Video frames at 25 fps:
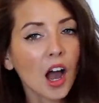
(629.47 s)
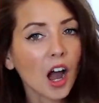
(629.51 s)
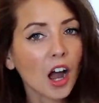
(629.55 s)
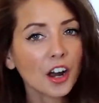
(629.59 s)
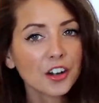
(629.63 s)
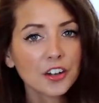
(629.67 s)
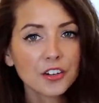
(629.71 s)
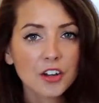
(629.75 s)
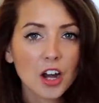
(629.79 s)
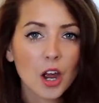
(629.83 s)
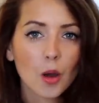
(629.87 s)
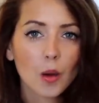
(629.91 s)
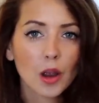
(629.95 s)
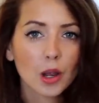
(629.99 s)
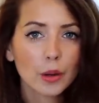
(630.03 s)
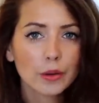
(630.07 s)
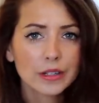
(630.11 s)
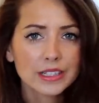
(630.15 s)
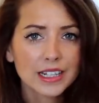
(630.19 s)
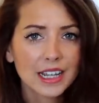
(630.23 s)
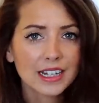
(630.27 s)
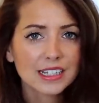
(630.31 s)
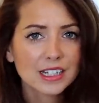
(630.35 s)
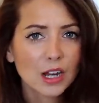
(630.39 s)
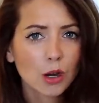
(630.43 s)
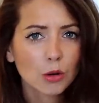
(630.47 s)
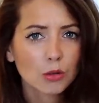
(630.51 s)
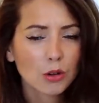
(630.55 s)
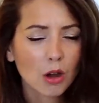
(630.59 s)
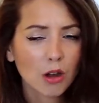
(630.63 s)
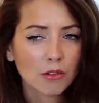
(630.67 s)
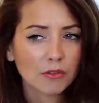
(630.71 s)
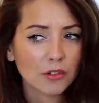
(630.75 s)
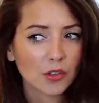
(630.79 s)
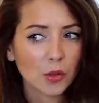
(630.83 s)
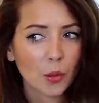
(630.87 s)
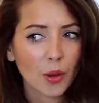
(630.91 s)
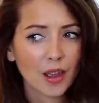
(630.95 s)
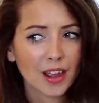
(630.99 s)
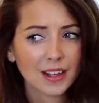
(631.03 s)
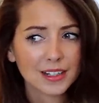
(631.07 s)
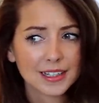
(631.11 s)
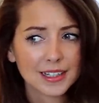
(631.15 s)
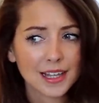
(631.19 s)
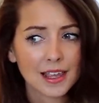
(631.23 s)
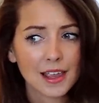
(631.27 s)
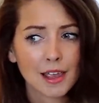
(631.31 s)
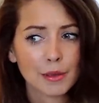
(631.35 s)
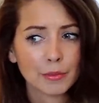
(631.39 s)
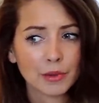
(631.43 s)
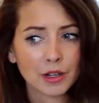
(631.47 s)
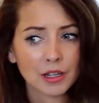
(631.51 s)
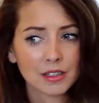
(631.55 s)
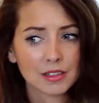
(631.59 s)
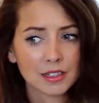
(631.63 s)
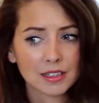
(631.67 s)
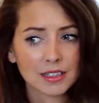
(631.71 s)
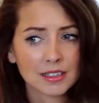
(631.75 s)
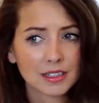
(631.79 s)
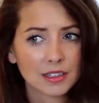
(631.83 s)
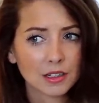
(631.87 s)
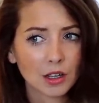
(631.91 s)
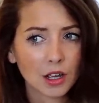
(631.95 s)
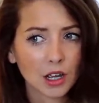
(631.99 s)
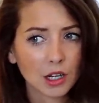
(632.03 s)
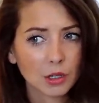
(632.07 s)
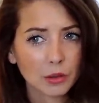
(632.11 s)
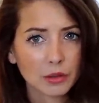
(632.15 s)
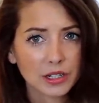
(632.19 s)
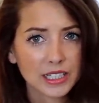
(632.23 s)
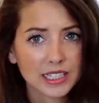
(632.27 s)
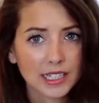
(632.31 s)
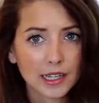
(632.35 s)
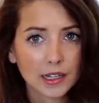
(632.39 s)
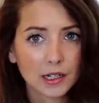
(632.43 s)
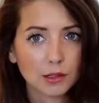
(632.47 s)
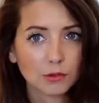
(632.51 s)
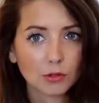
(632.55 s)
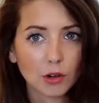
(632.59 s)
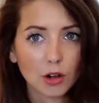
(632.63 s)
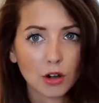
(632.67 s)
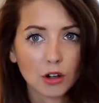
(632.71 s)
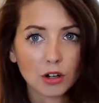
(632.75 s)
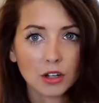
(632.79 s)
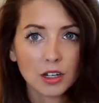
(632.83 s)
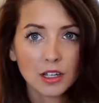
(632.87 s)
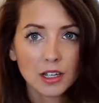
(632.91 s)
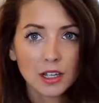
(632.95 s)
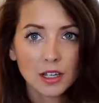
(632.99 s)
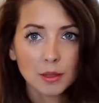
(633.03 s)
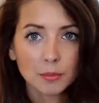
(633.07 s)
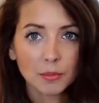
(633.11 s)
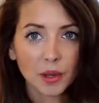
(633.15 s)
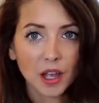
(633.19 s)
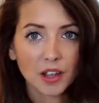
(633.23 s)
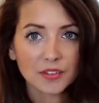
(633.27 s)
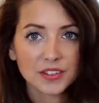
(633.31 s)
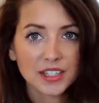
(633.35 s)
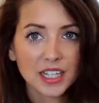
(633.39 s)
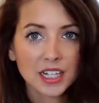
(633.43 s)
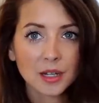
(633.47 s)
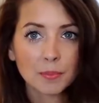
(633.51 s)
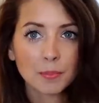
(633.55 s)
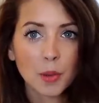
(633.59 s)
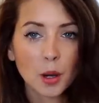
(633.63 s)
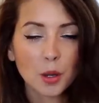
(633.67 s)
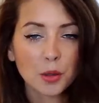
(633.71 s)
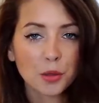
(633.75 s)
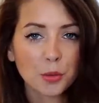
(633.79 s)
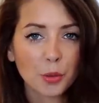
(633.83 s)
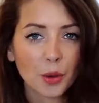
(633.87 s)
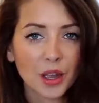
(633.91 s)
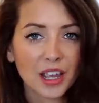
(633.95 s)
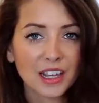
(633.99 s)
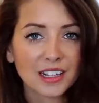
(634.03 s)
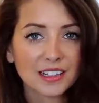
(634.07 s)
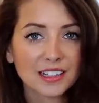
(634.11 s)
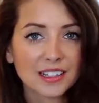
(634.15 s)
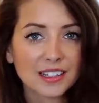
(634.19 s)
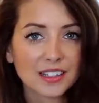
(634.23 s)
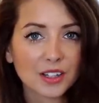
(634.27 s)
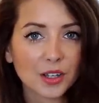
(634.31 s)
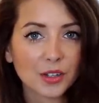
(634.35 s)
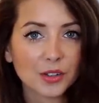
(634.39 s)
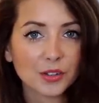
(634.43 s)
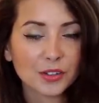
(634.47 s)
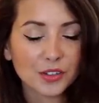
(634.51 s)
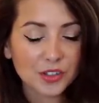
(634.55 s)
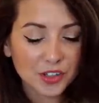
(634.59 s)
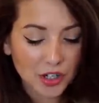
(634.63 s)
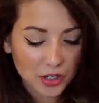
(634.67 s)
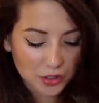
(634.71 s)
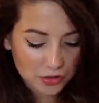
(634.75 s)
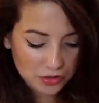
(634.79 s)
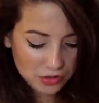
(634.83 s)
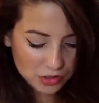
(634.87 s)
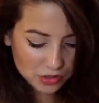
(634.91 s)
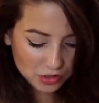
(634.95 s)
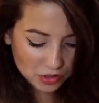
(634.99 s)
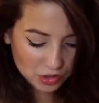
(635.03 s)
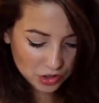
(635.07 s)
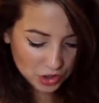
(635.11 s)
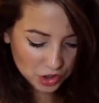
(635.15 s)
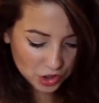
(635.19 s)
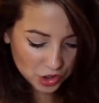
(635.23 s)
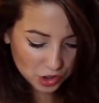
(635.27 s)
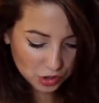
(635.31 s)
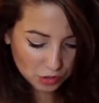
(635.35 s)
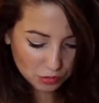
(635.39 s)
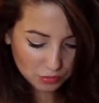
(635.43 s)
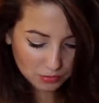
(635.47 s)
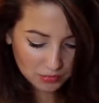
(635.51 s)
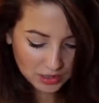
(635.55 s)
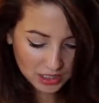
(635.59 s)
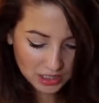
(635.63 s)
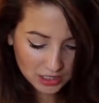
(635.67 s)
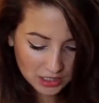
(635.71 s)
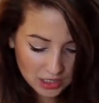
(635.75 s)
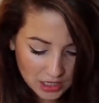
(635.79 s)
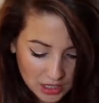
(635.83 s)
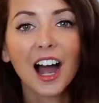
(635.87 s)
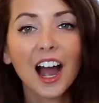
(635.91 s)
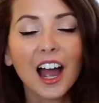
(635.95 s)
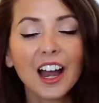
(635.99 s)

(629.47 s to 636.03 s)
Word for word: I don't know, I always get told off for the way I say it because I, I always say it wrong but I've said it both ways so don't shoot me.